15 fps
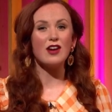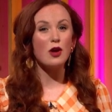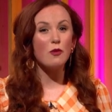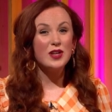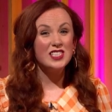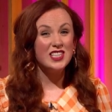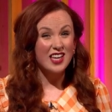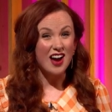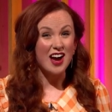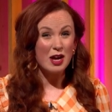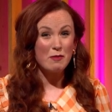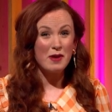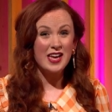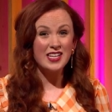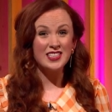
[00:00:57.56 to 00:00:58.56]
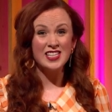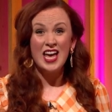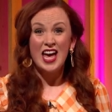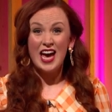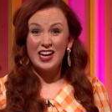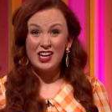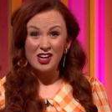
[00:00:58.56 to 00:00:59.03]
I went to the IMAX,
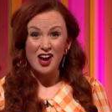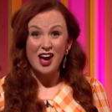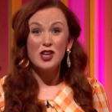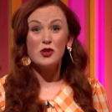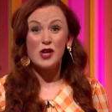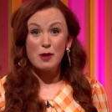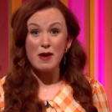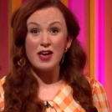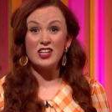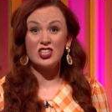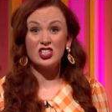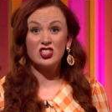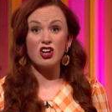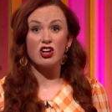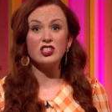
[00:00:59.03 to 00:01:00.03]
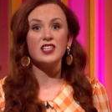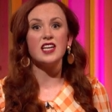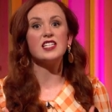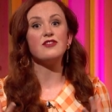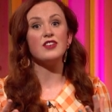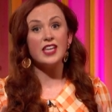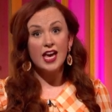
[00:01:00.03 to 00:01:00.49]
and a guy who came out at the start
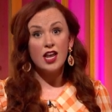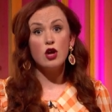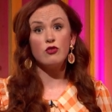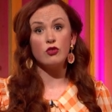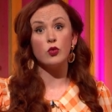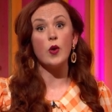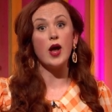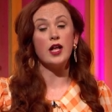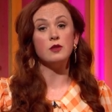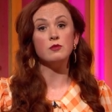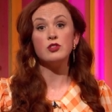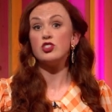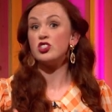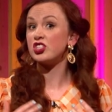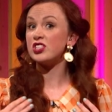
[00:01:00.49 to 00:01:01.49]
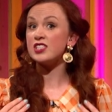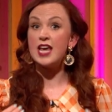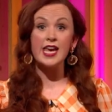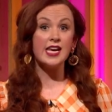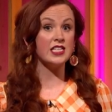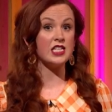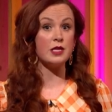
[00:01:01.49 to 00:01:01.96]
said, if you get overwhelmed, just
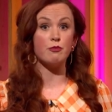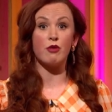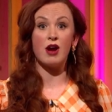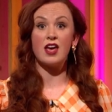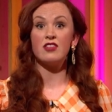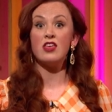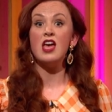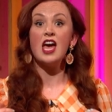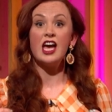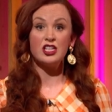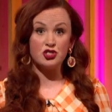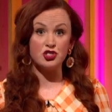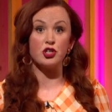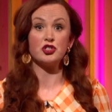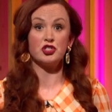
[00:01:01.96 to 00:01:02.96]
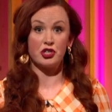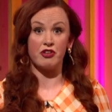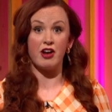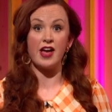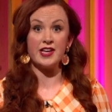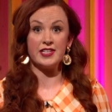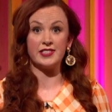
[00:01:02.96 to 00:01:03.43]
take a deep breath and shut your
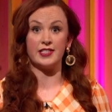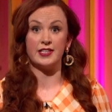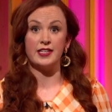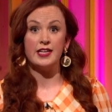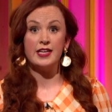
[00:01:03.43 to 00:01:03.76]
eyes.